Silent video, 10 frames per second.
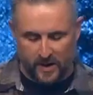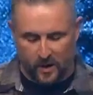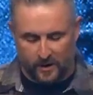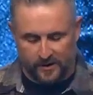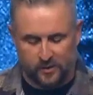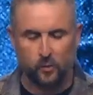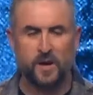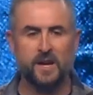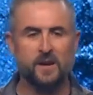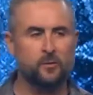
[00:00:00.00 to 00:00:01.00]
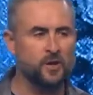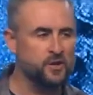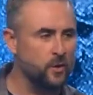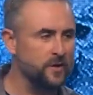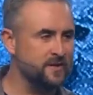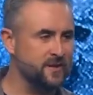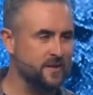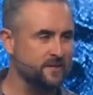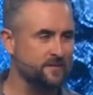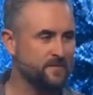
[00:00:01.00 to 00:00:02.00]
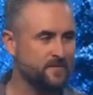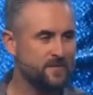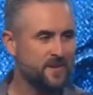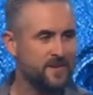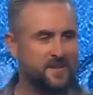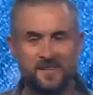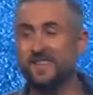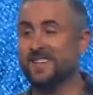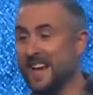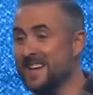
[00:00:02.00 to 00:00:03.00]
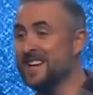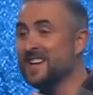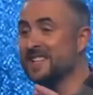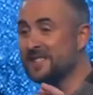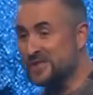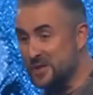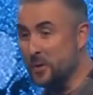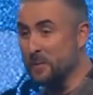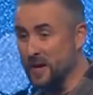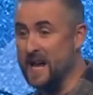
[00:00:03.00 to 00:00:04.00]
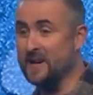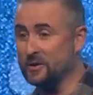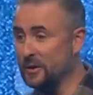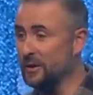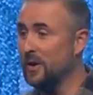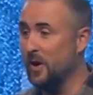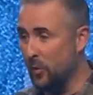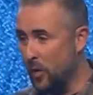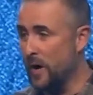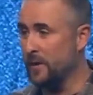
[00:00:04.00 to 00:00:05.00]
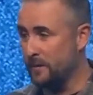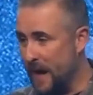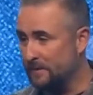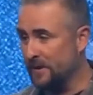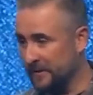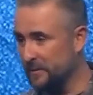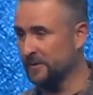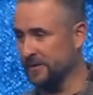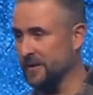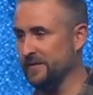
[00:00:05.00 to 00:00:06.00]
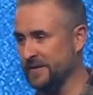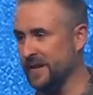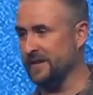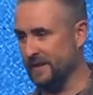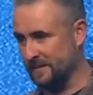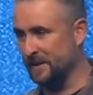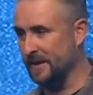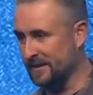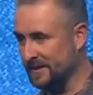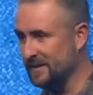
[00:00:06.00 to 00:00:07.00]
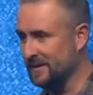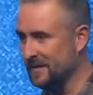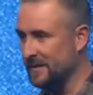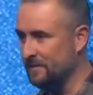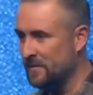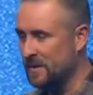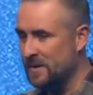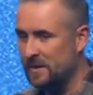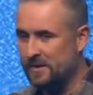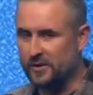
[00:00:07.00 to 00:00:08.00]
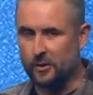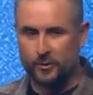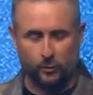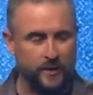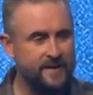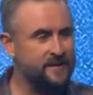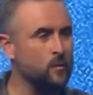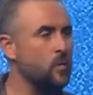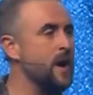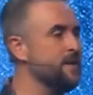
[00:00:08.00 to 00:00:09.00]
on his way rejoicing. This is a supernatural water baptismal service that takes place. So the reason why